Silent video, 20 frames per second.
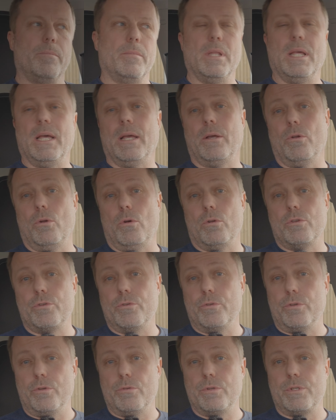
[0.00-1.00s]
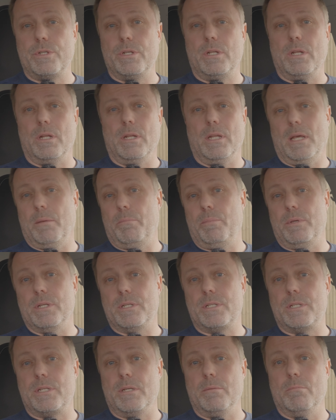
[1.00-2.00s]
I could also use it in
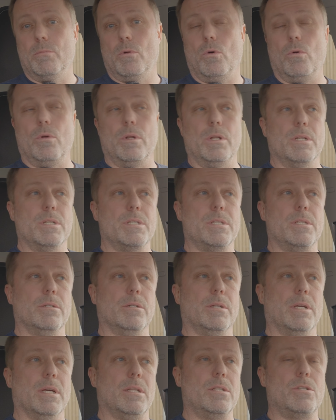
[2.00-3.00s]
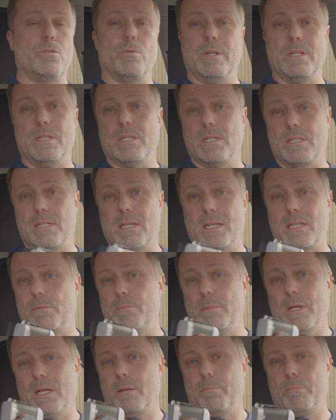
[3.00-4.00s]
APS-C mode and still get 26
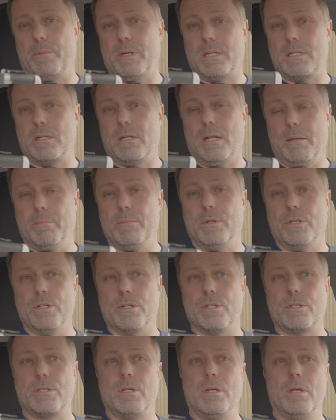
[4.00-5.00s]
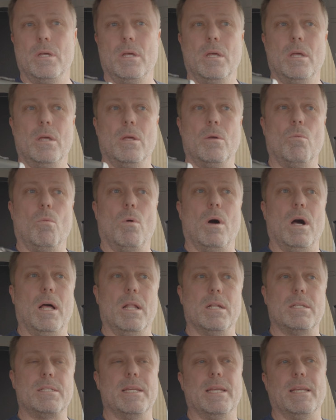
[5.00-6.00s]
megapixel images
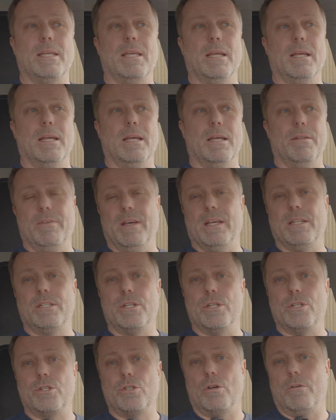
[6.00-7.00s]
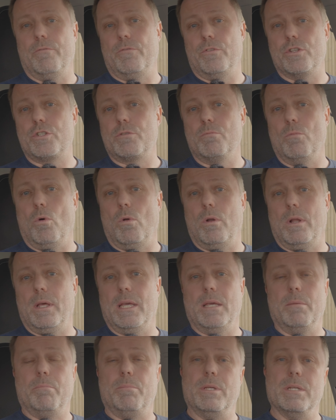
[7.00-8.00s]
while taking advantage of the smaller
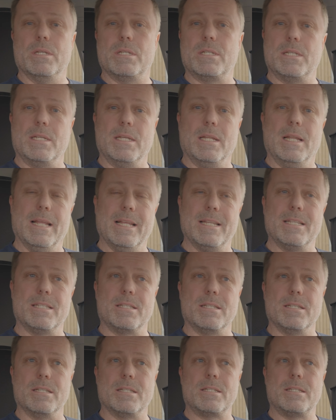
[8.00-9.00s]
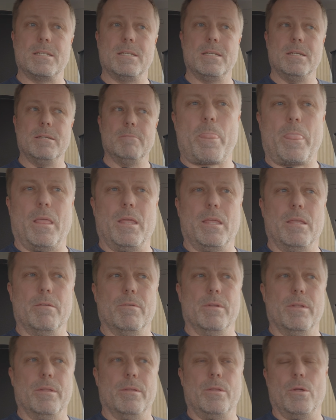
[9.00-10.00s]
APS-C lenses,
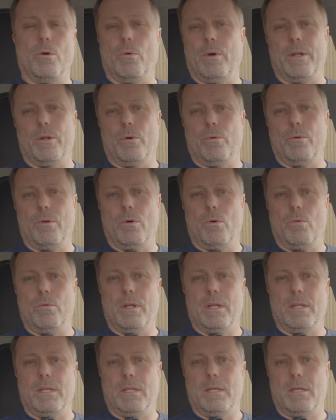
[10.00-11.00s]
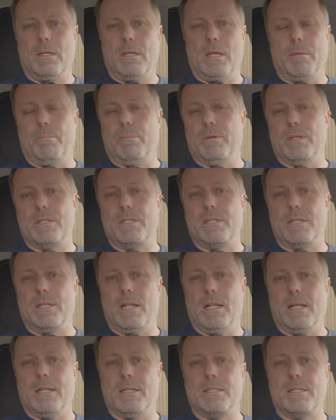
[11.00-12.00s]
even though I don't own any APS-C
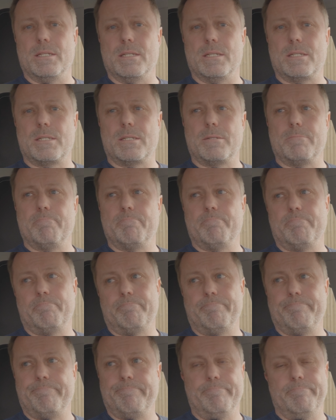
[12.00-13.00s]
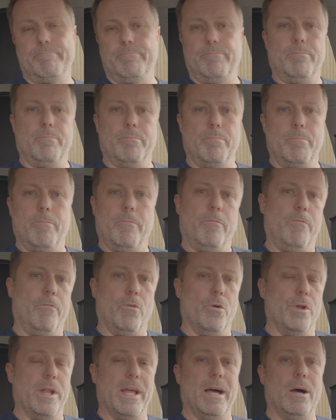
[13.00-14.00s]
lenses
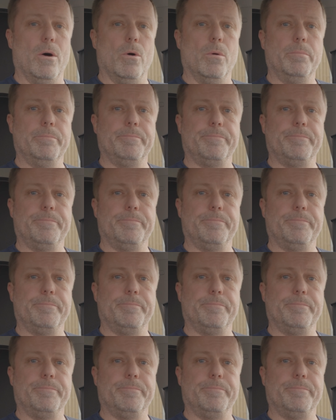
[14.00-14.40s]
for now.